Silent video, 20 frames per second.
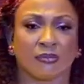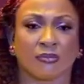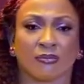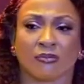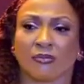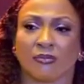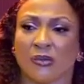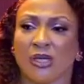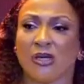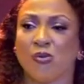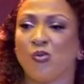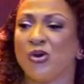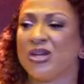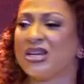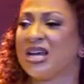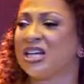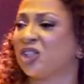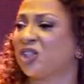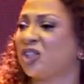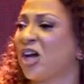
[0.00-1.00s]
in Winner's
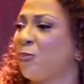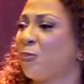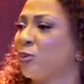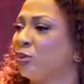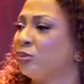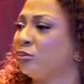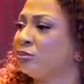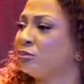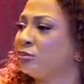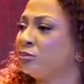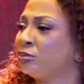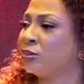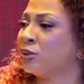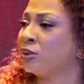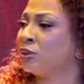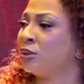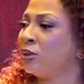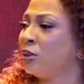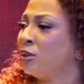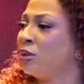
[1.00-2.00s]
Chapel.
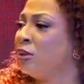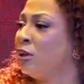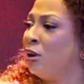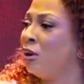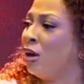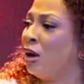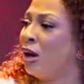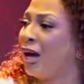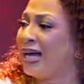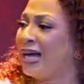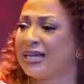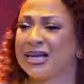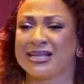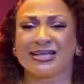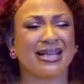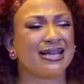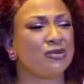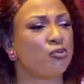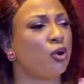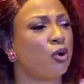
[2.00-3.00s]
And I said,
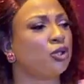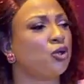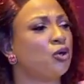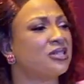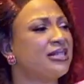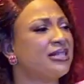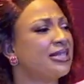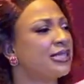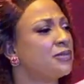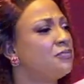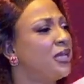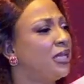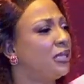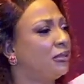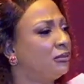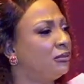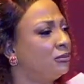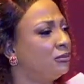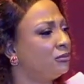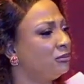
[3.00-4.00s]
what does this mean?
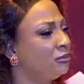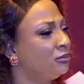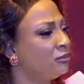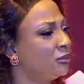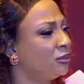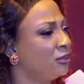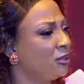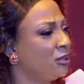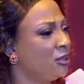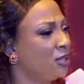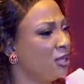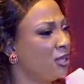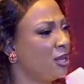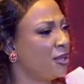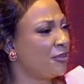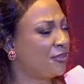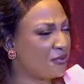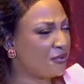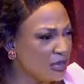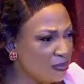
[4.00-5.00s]

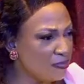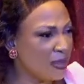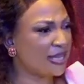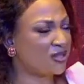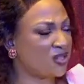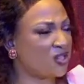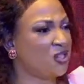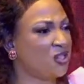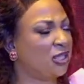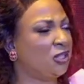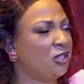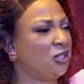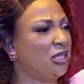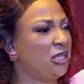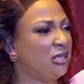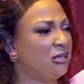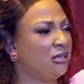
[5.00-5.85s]
Three men seek thee. And he